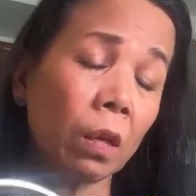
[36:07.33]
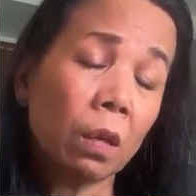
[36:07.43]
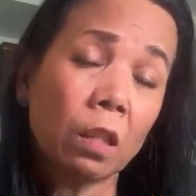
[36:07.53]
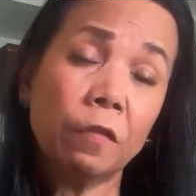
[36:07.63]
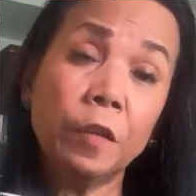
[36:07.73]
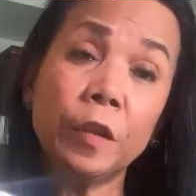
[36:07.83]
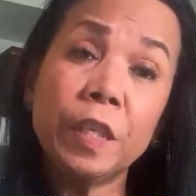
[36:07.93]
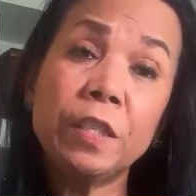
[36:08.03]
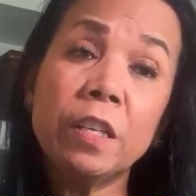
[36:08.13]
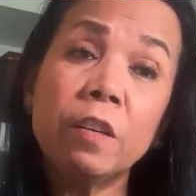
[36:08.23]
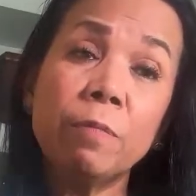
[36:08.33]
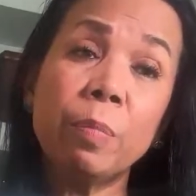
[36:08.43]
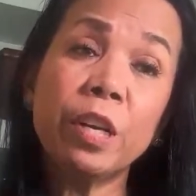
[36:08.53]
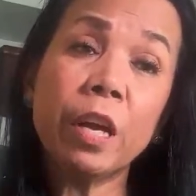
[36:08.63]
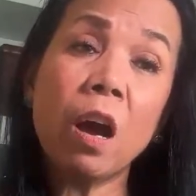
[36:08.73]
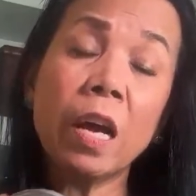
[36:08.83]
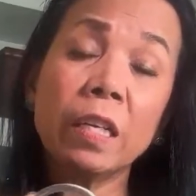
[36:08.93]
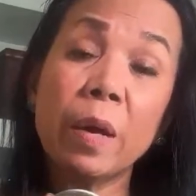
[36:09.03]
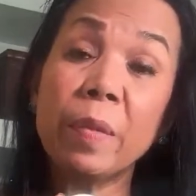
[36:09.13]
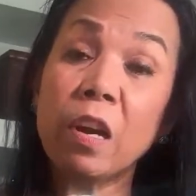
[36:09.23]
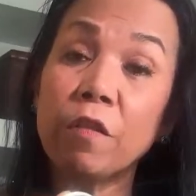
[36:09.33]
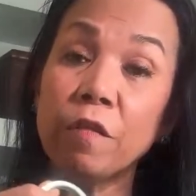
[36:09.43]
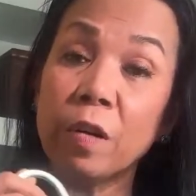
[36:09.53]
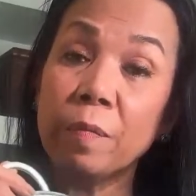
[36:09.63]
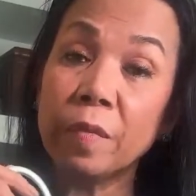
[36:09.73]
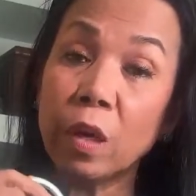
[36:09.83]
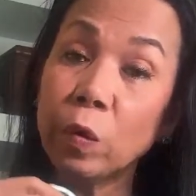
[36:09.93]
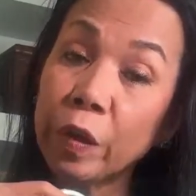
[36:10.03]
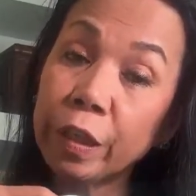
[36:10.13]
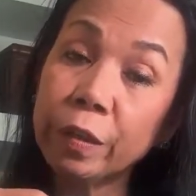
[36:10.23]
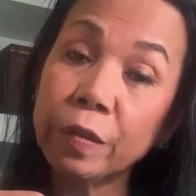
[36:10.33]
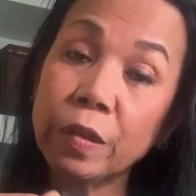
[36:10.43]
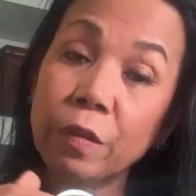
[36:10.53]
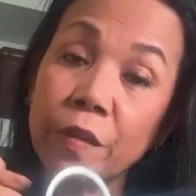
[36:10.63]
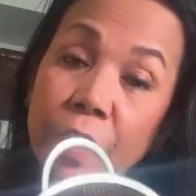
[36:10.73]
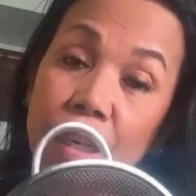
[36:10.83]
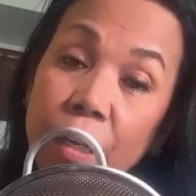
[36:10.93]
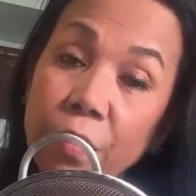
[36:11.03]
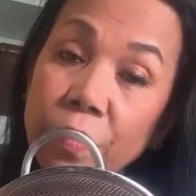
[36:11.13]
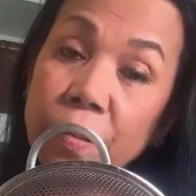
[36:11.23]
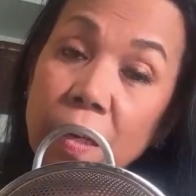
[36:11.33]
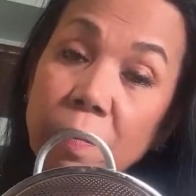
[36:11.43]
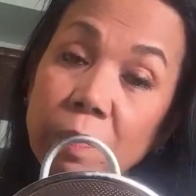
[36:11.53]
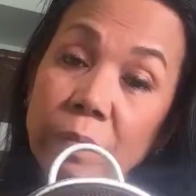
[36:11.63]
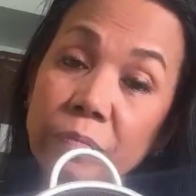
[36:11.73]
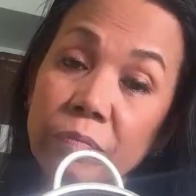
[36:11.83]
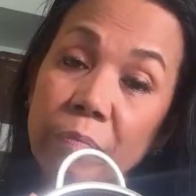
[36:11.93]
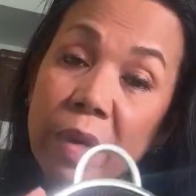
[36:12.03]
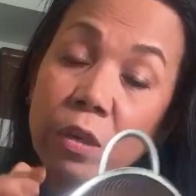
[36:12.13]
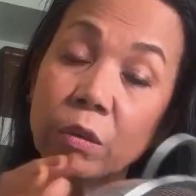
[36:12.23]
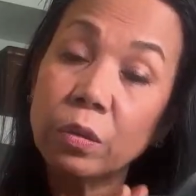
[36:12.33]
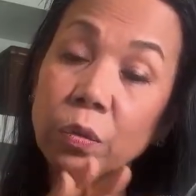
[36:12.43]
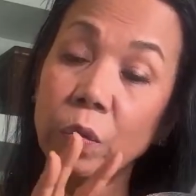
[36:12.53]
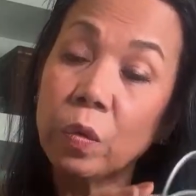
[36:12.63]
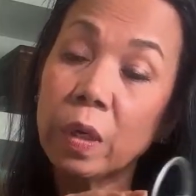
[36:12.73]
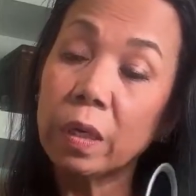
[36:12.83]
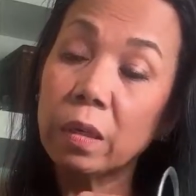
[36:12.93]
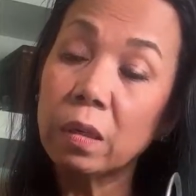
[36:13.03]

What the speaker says: the food is still pretty hot coming out from the oil, so we're gonna use something metals or